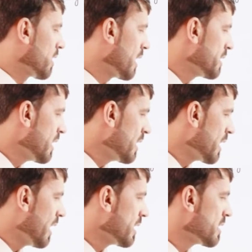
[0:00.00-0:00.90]
tangent
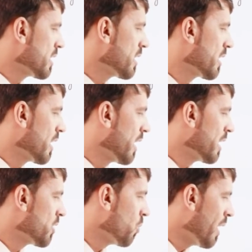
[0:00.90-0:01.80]
x
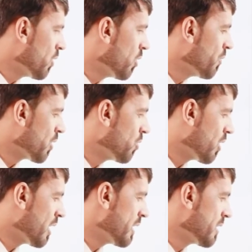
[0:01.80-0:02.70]
and 1 over
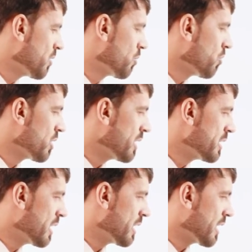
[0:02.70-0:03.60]

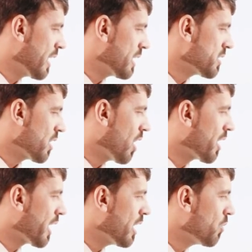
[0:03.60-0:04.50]
cotangent x
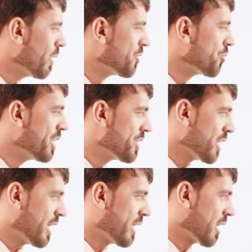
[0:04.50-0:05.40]
are equal to each
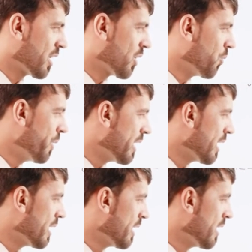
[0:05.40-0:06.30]
other. We
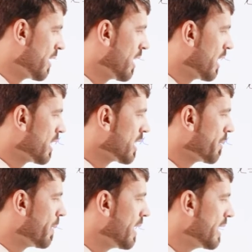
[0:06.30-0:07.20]
can
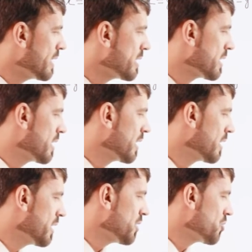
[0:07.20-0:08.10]
replace
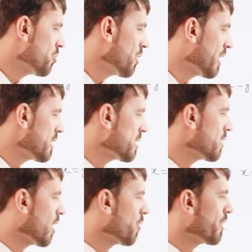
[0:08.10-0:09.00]
these two
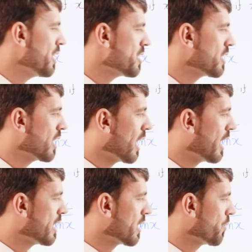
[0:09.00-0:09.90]
instead of each
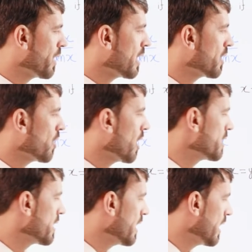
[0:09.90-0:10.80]
other. We can
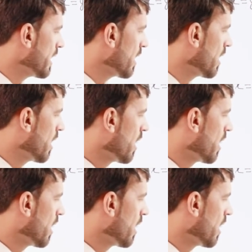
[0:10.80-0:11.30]
write here